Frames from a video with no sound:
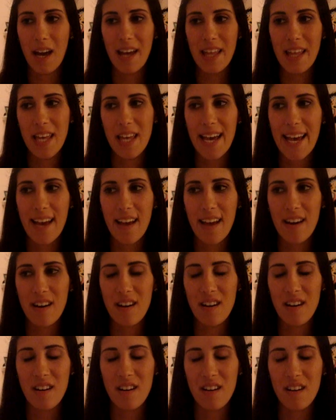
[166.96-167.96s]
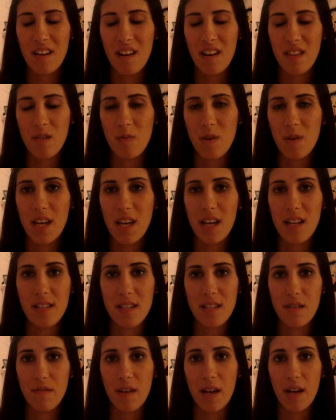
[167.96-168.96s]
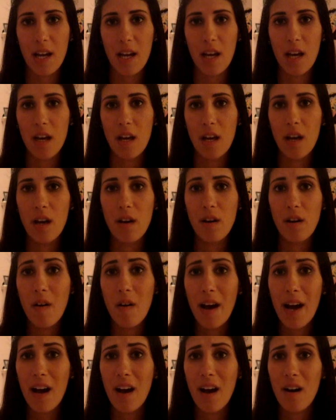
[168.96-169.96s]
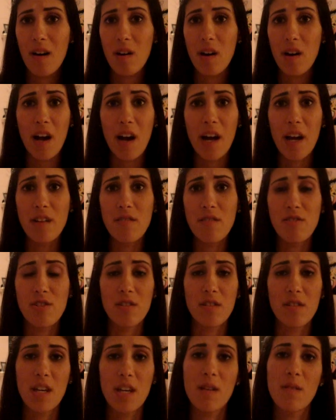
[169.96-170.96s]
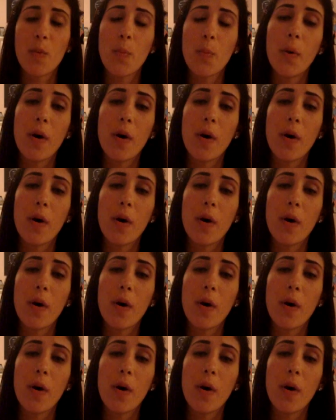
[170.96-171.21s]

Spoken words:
and then on the weekends if I go out I usually